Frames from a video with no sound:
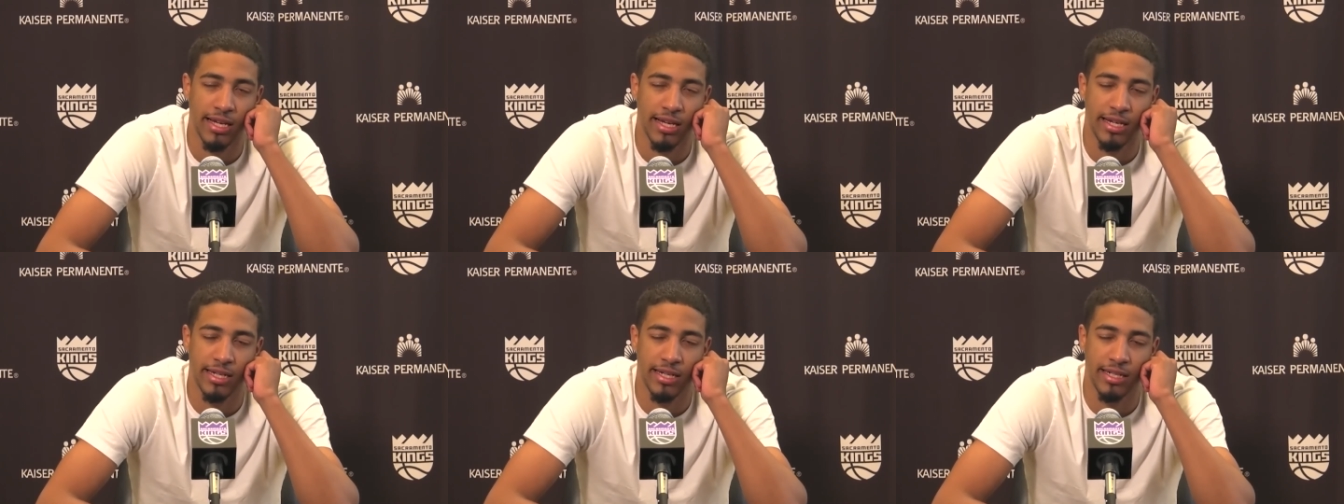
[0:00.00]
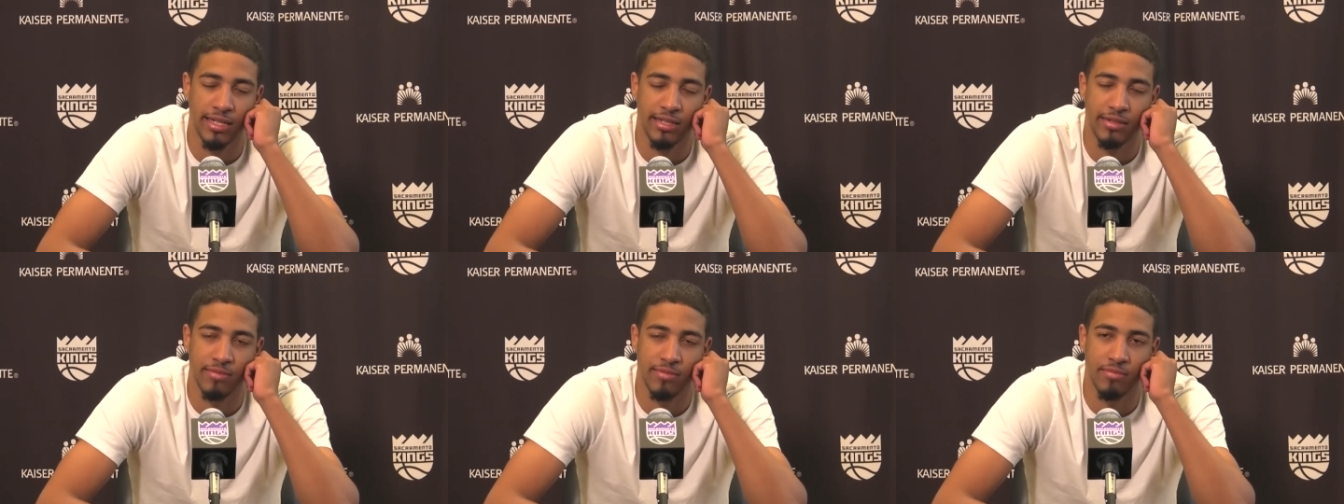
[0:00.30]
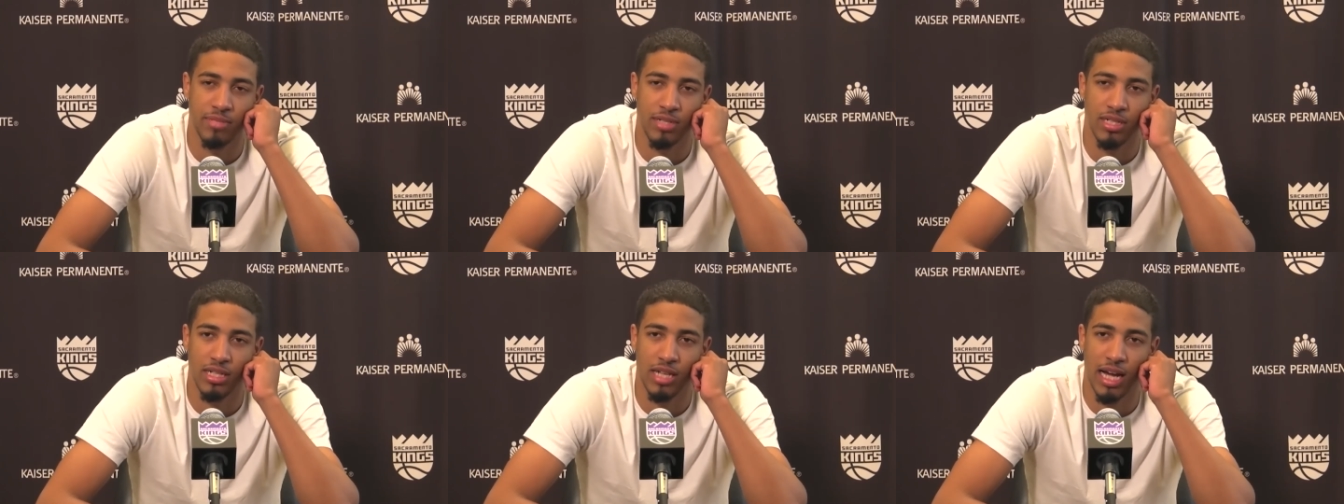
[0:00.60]
Um,
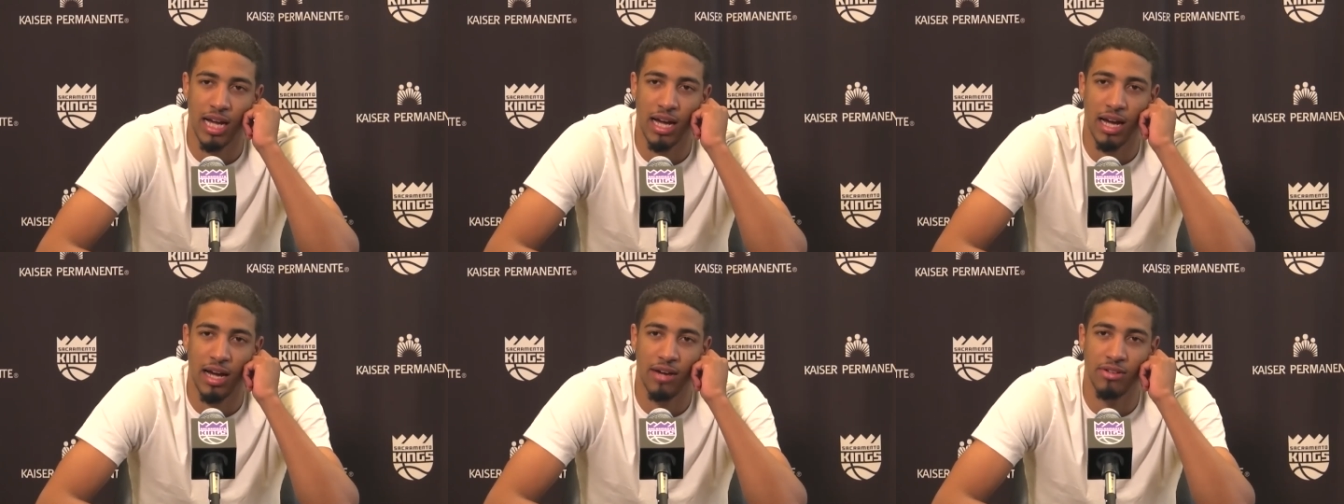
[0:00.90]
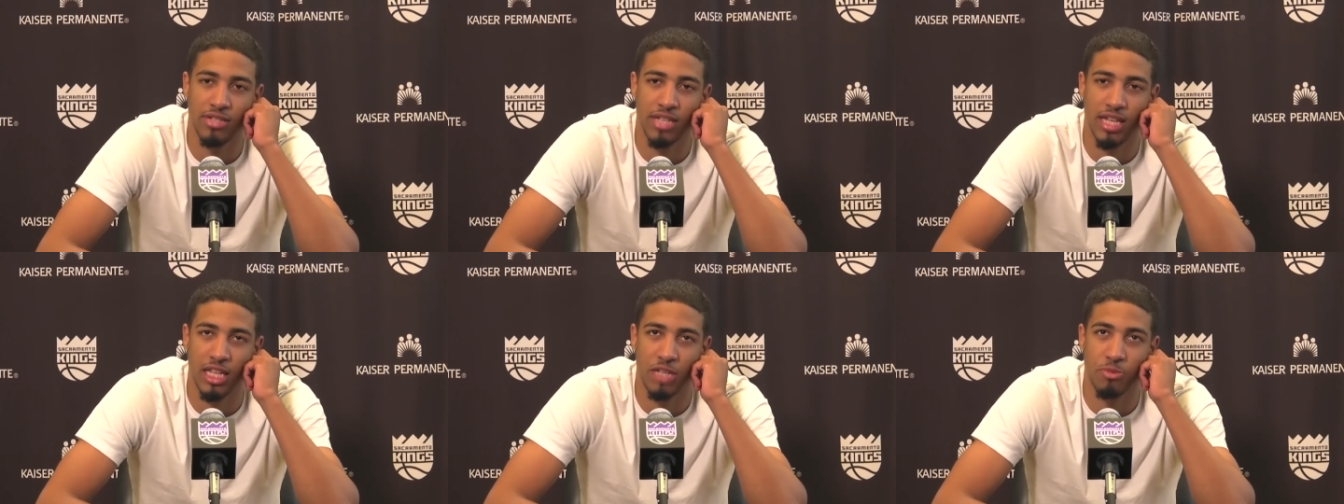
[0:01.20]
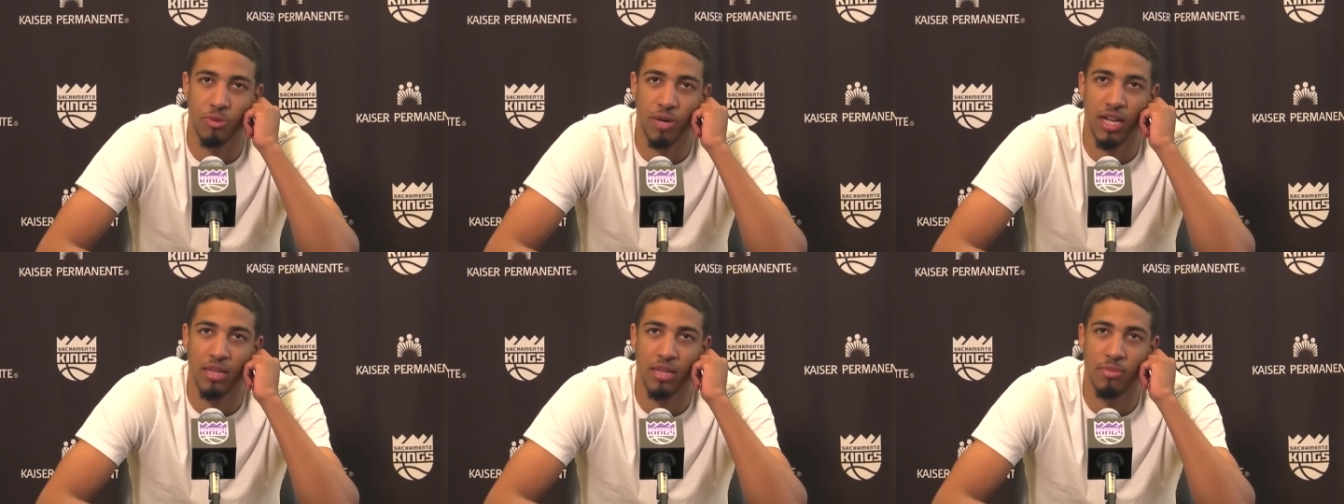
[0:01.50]
but I, I would say
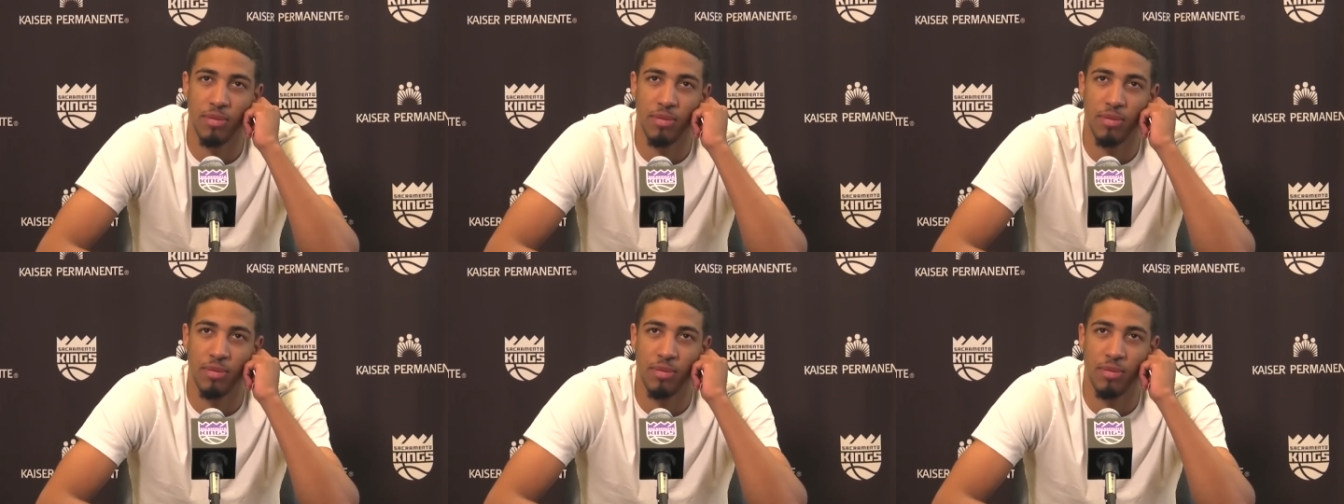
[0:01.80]
that's probably the